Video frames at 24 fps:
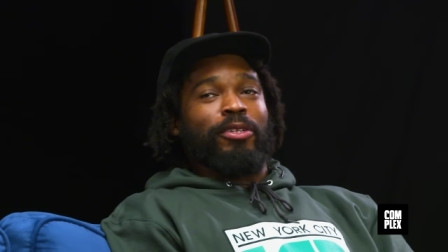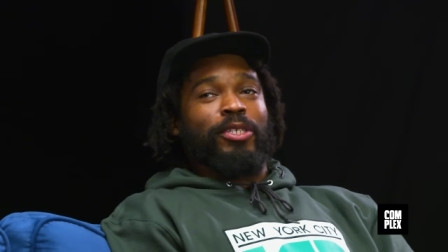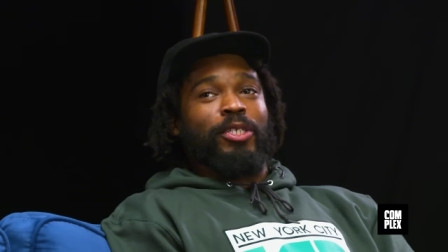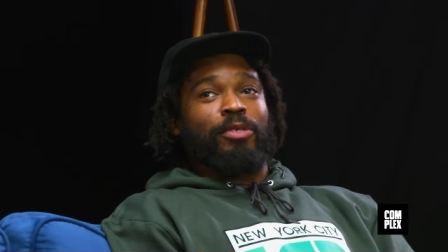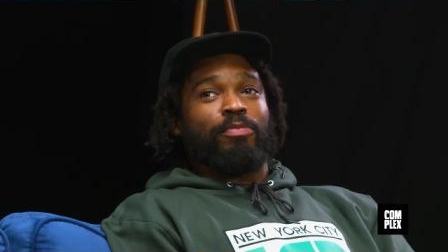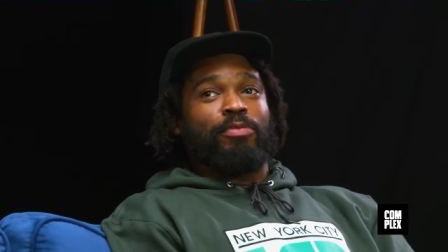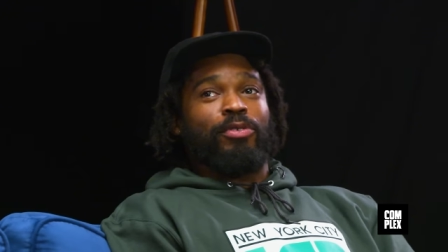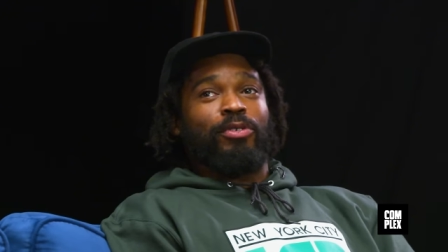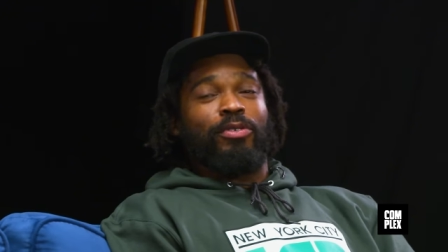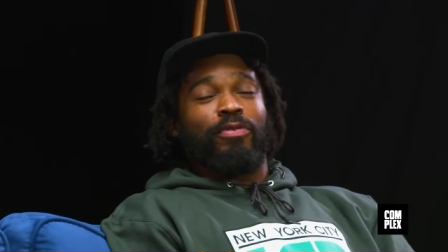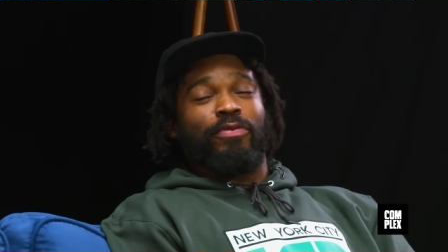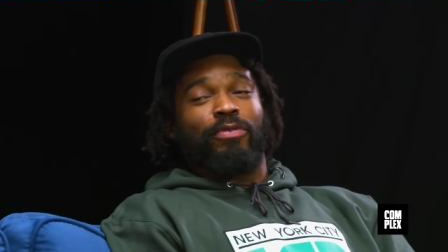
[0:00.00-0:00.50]
all
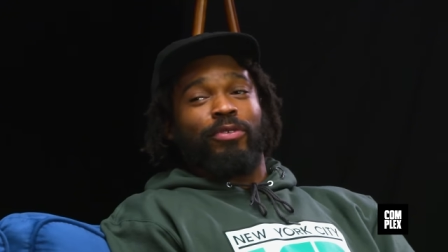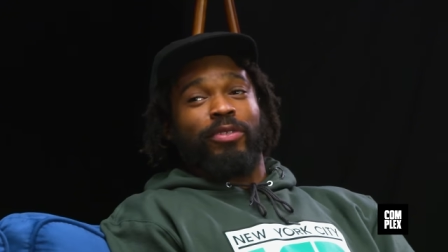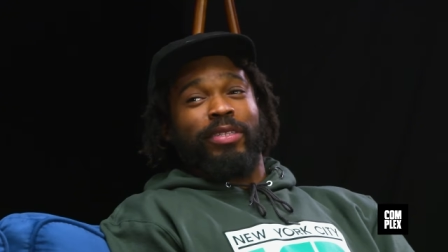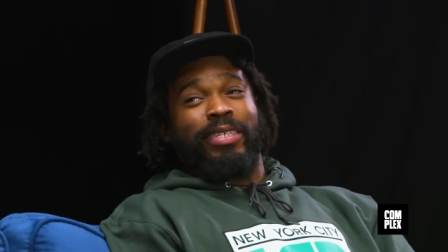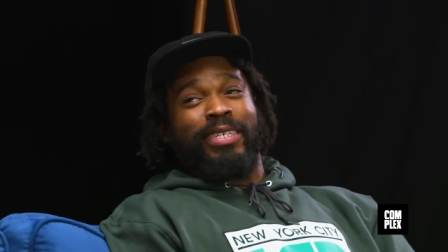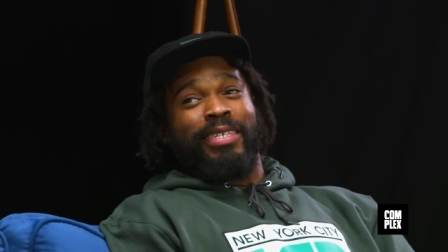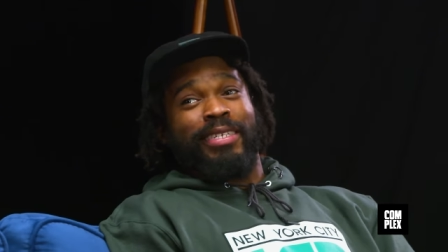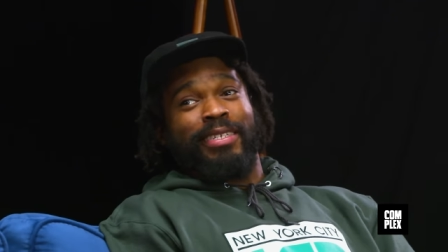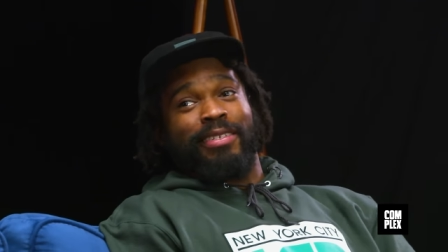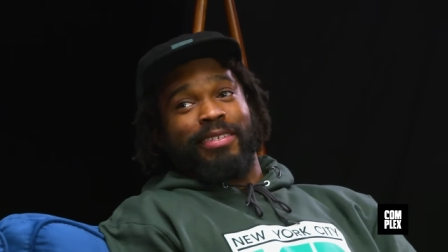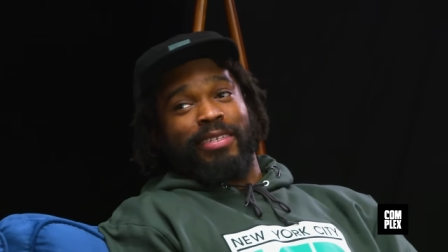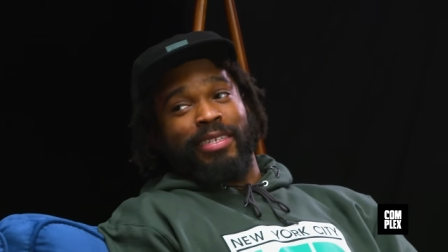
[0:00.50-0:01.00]
these beautiful
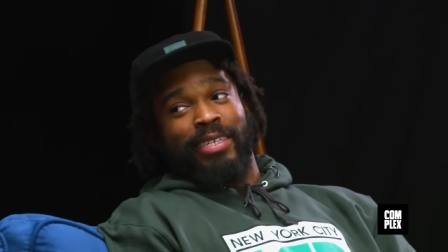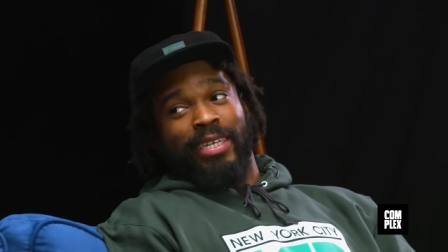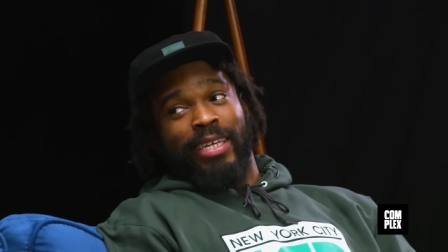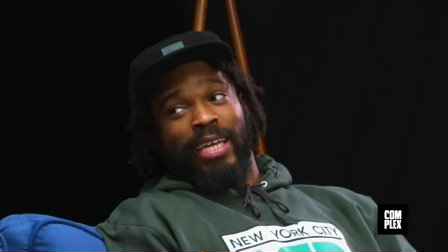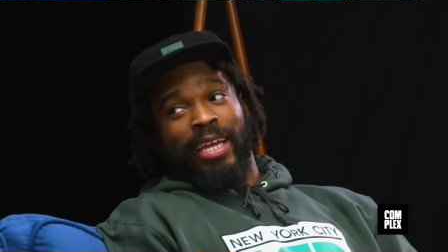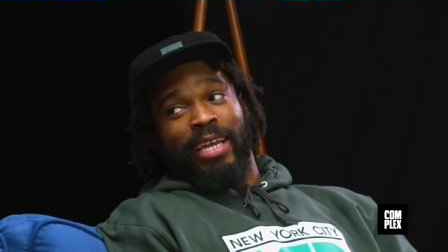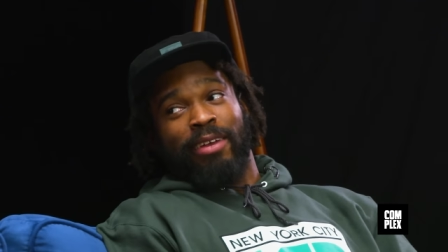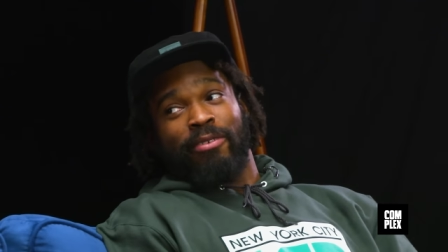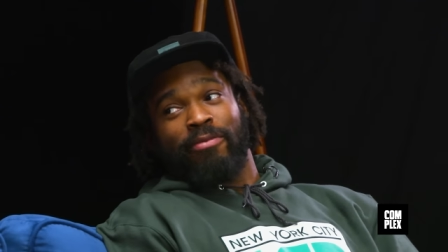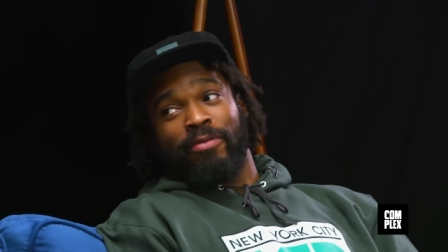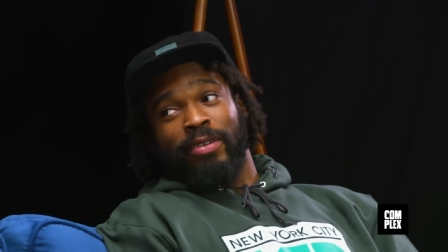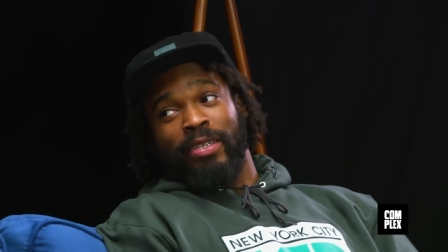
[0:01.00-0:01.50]
things, and it
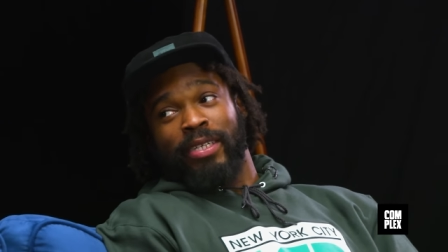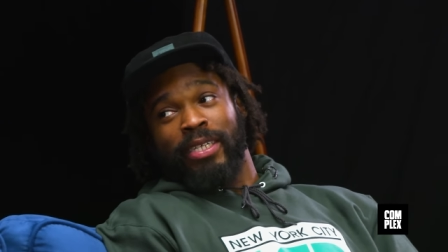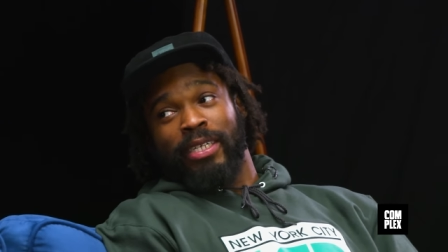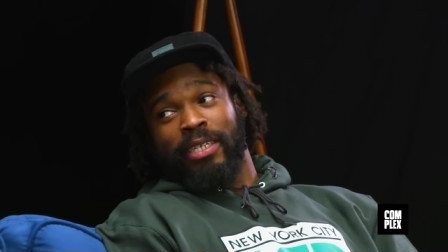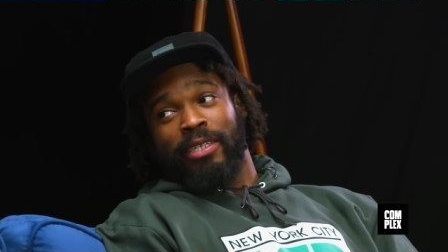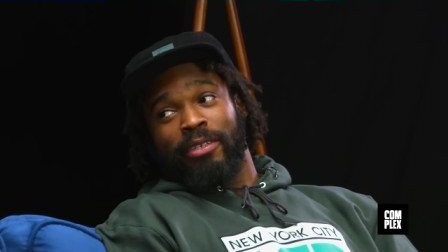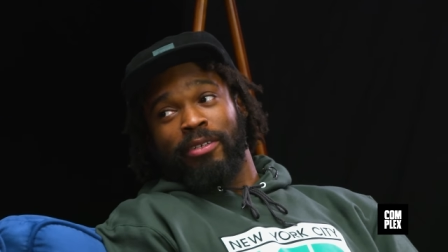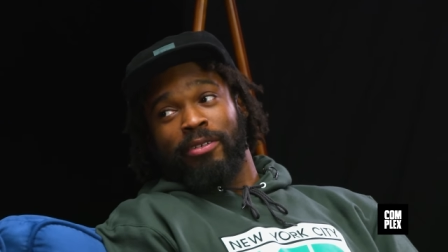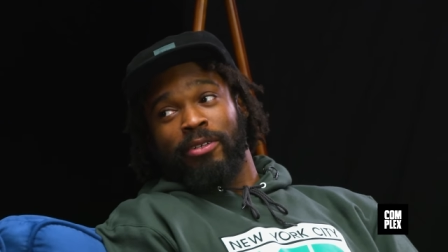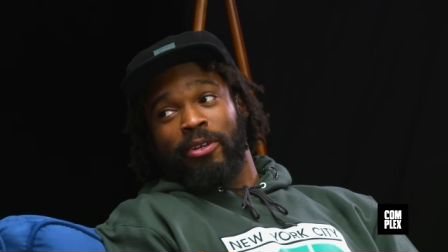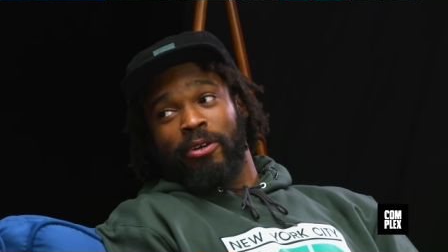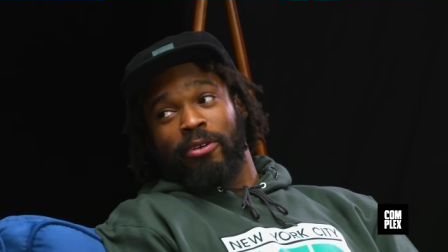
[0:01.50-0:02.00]
can't
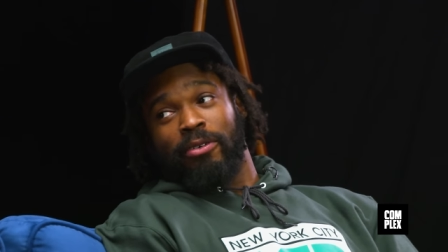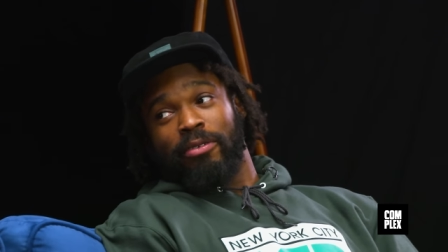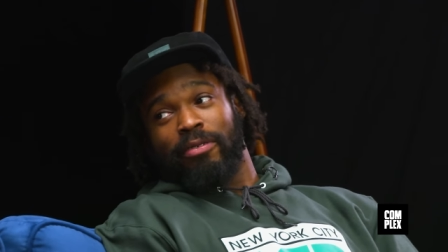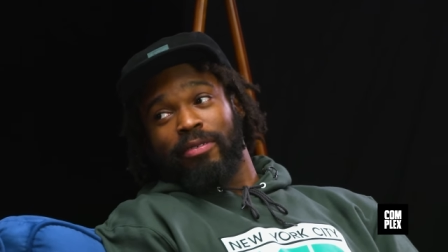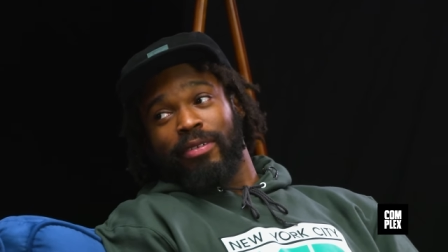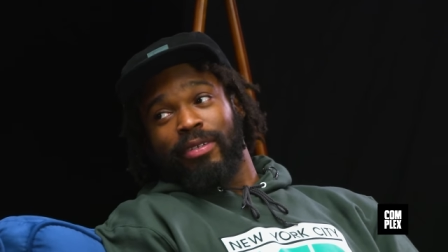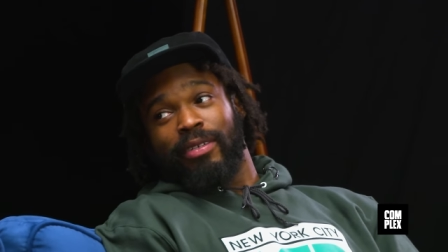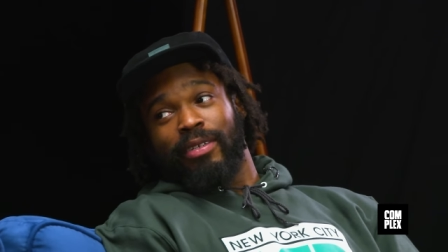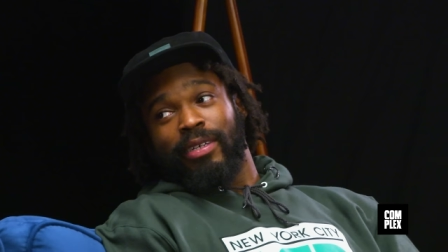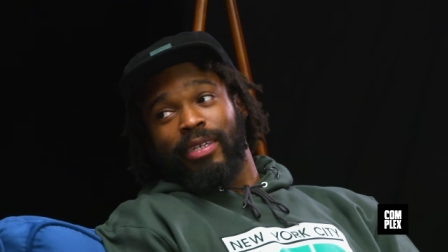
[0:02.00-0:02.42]
really, you know,